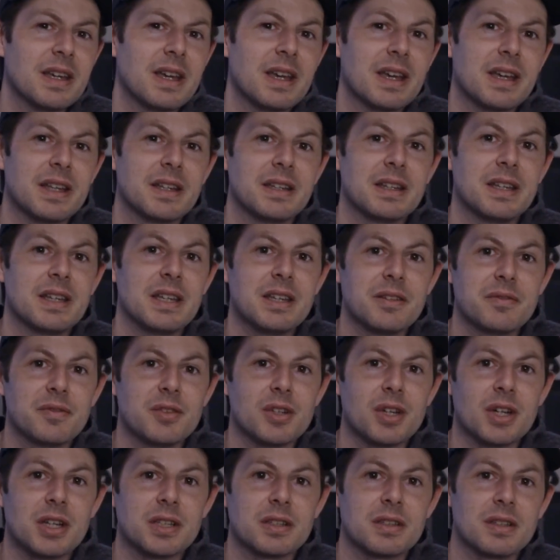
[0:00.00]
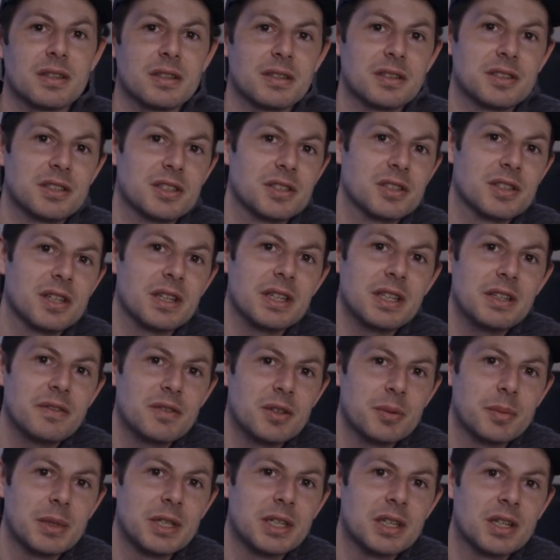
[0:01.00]
and if not, just leave
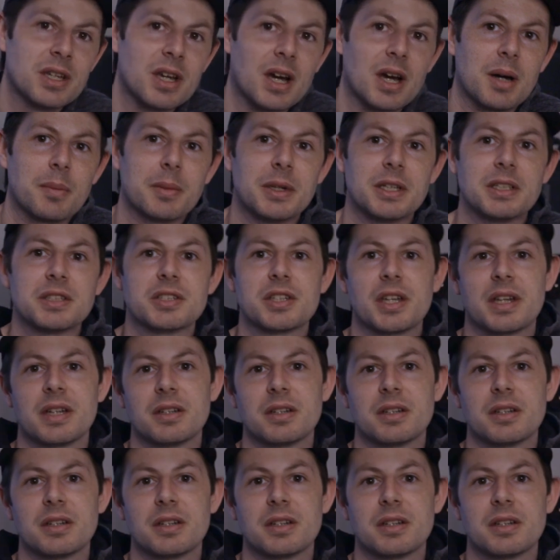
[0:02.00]
them in the comments